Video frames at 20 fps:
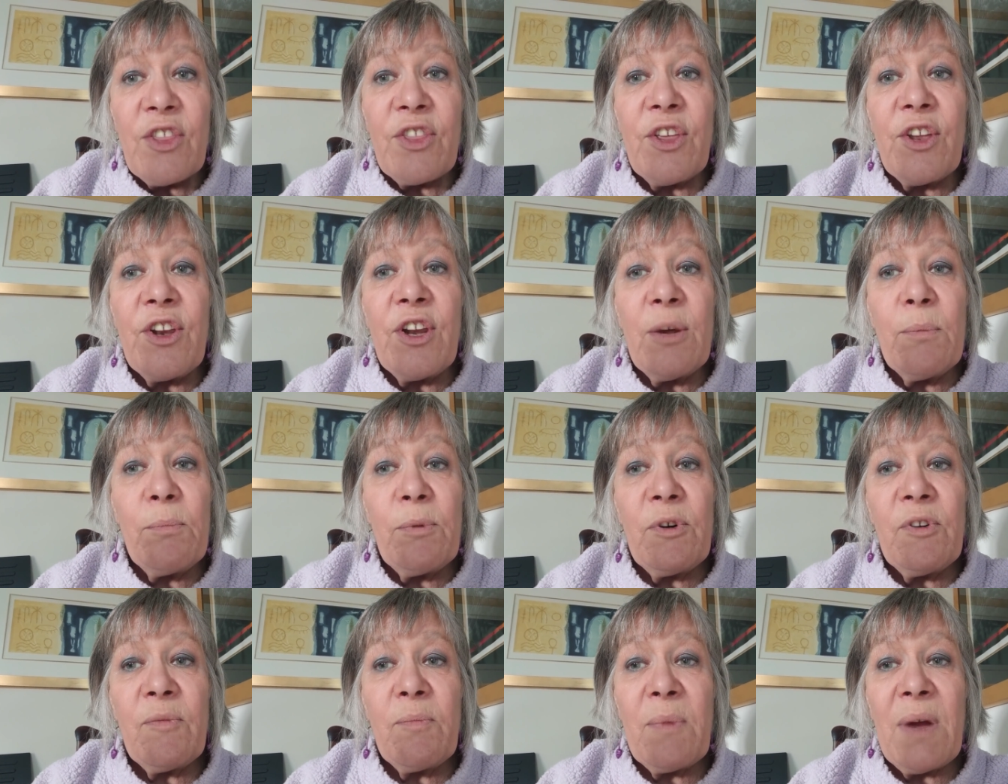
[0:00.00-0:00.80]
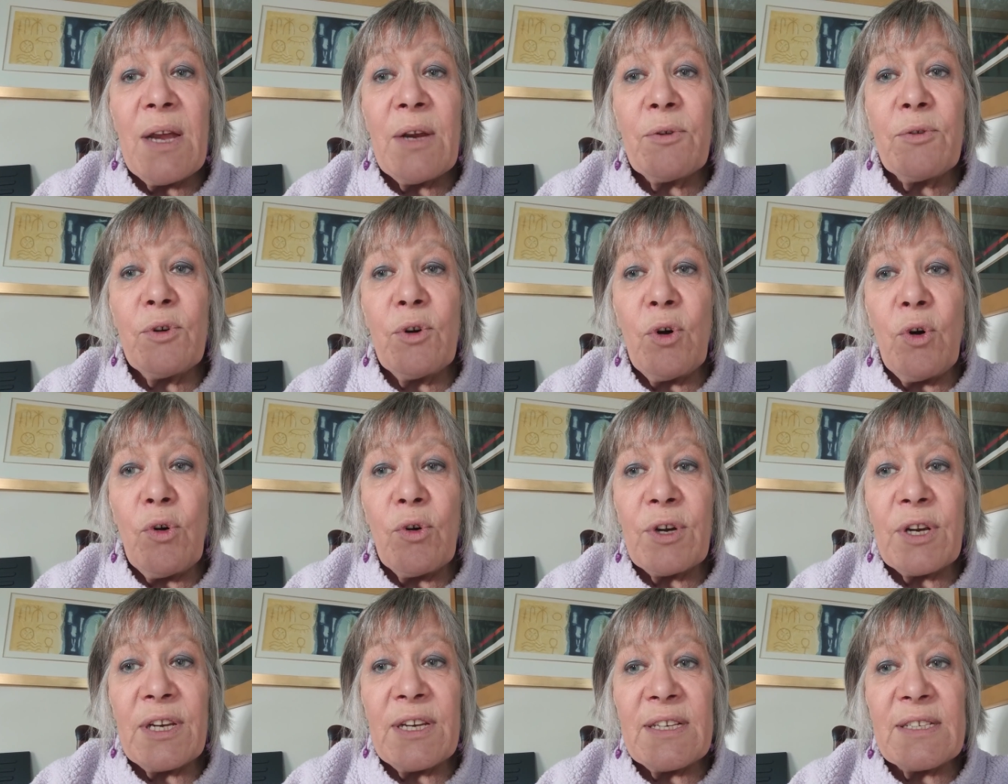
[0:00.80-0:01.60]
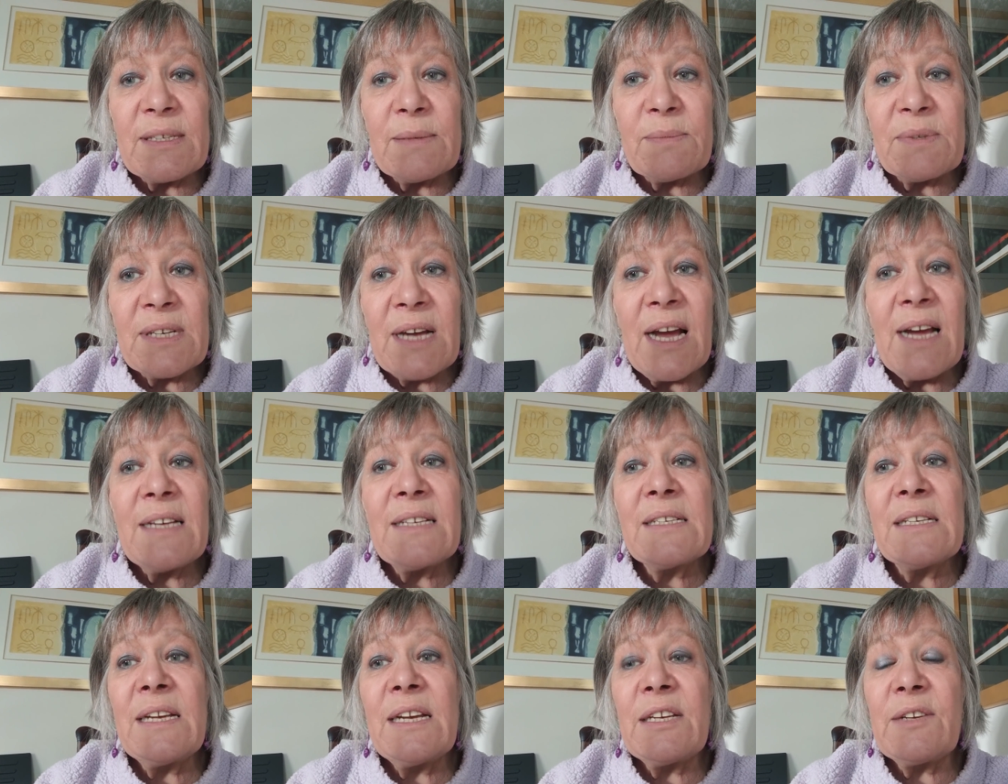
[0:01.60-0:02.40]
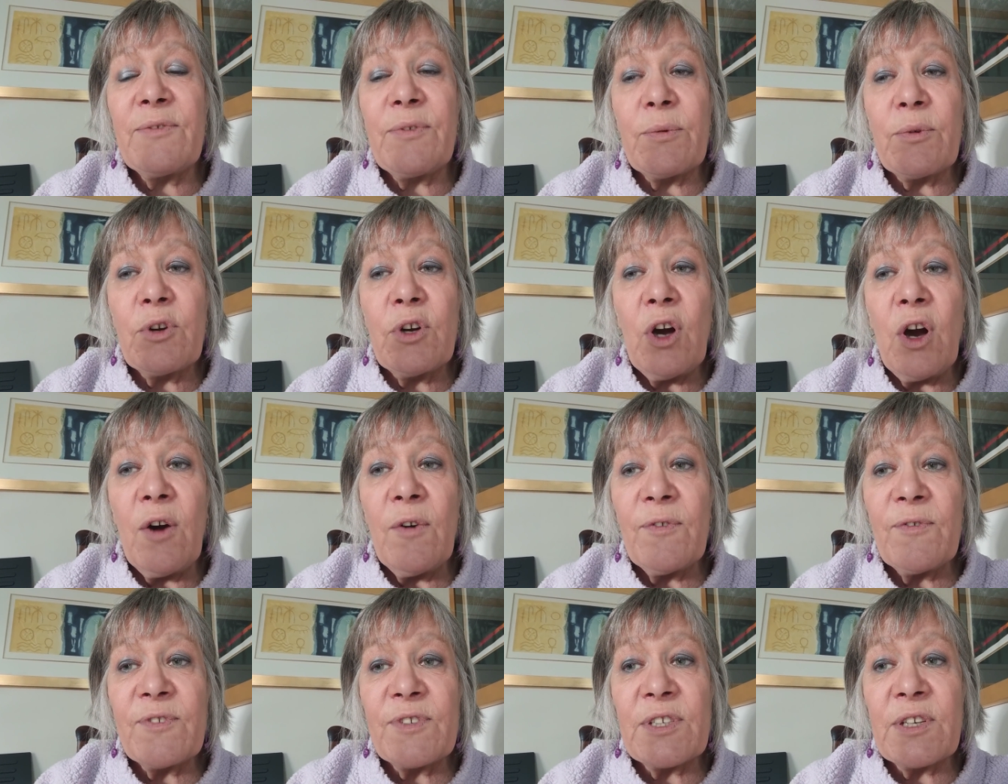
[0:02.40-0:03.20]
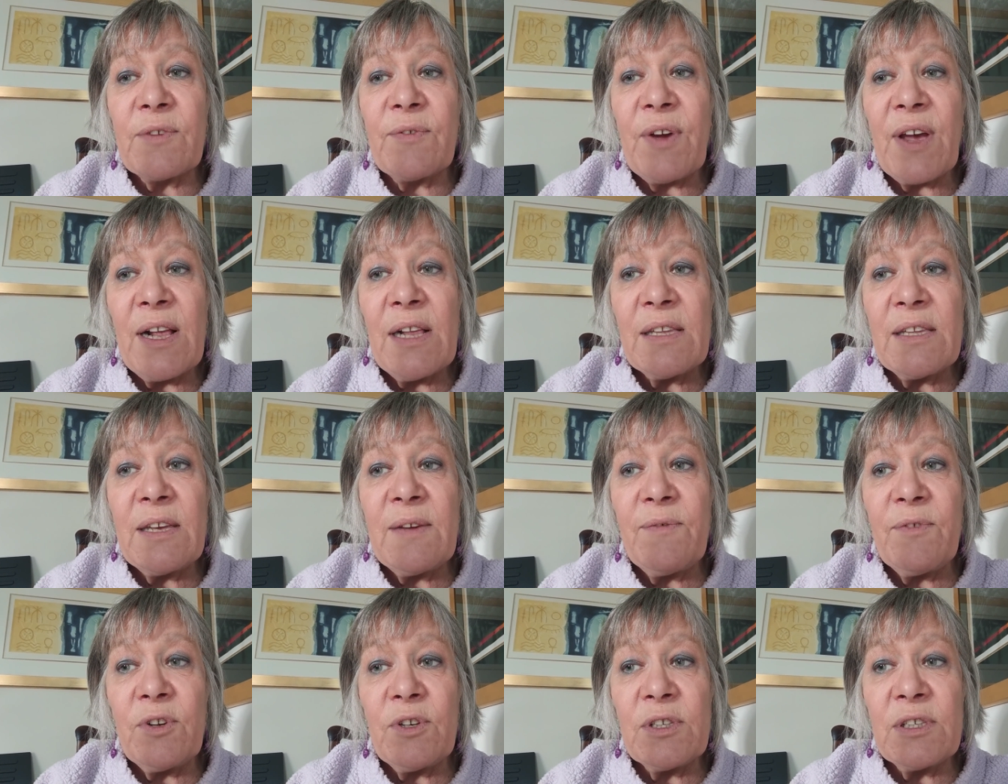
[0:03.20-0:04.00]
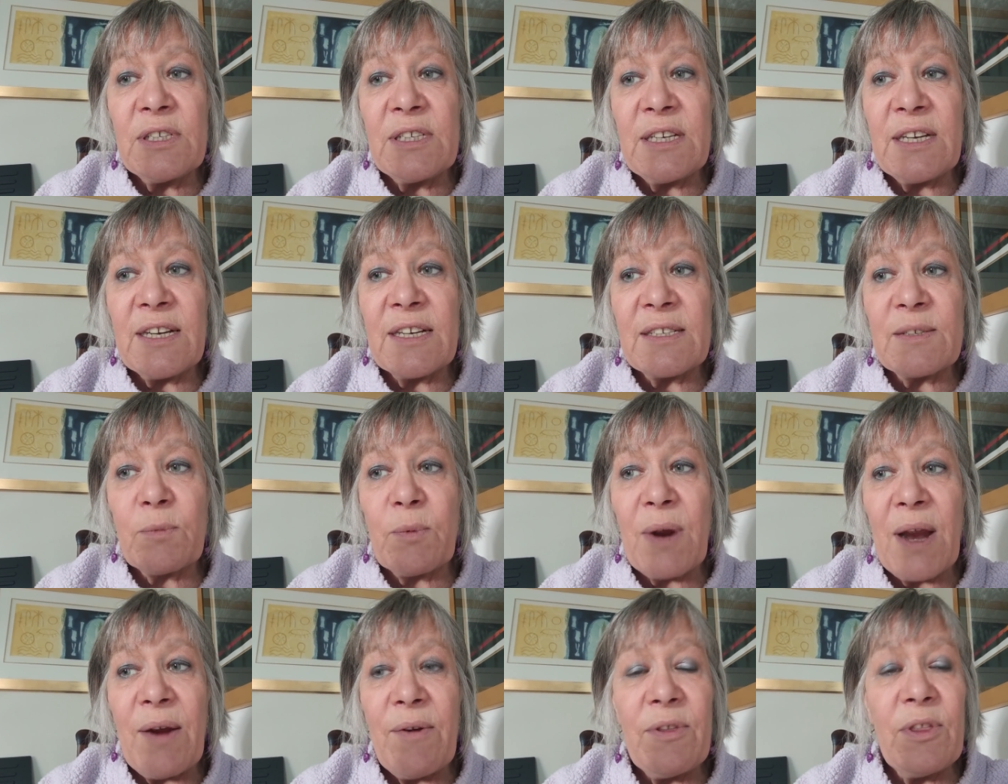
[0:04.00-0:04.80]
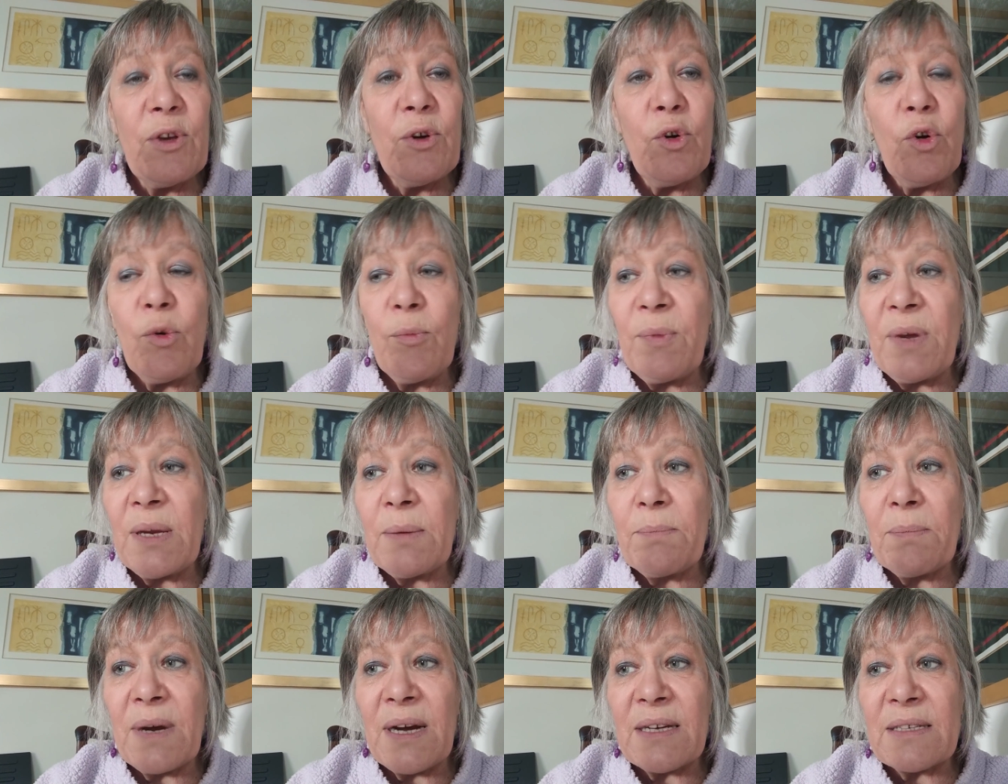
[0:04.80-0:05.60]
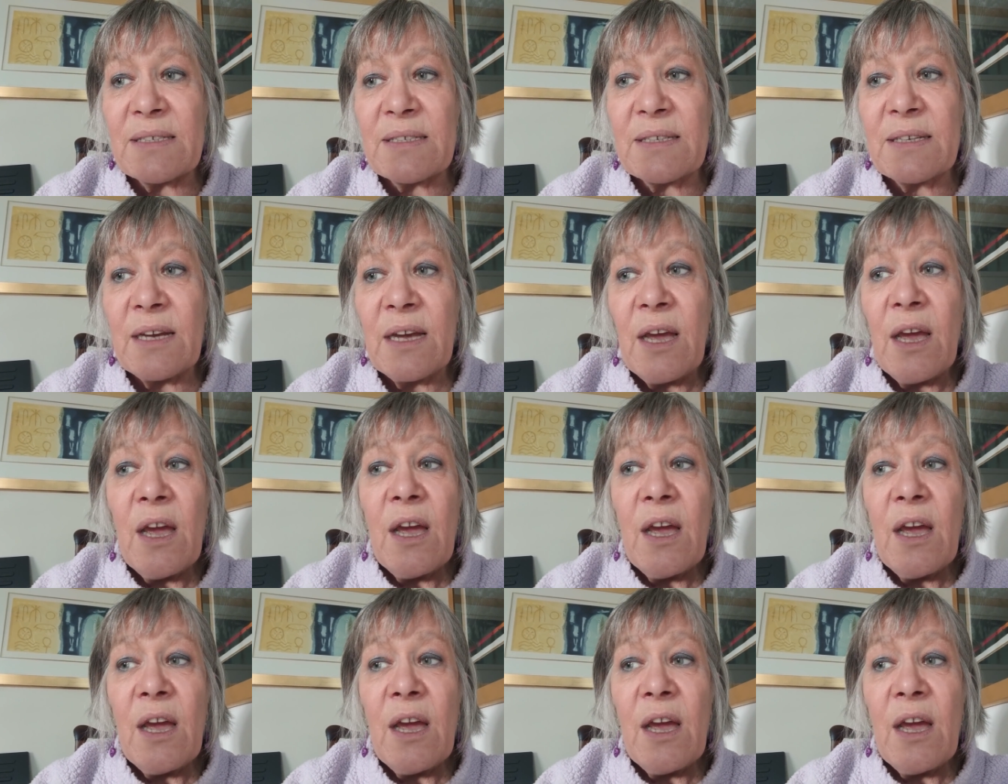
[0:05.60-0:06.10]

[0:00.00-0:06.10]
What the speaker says: The number of microorganisms isolated from coughs of healthy volunteers wearing the homemade mask,